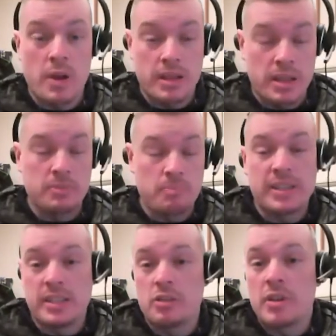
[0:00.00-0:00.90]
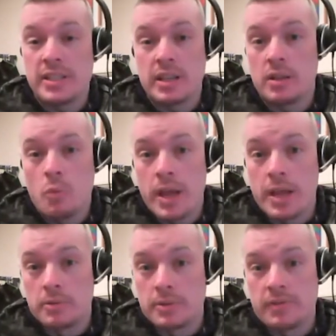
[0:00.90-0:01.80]
it's basically greasing the
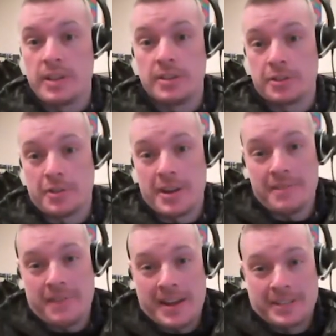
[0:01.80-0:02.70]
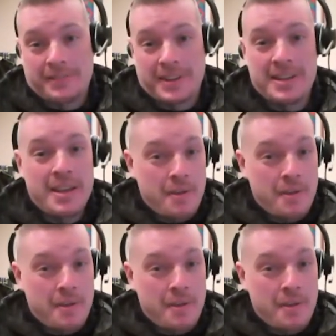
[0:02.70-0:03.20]
wheels of industry, effectively,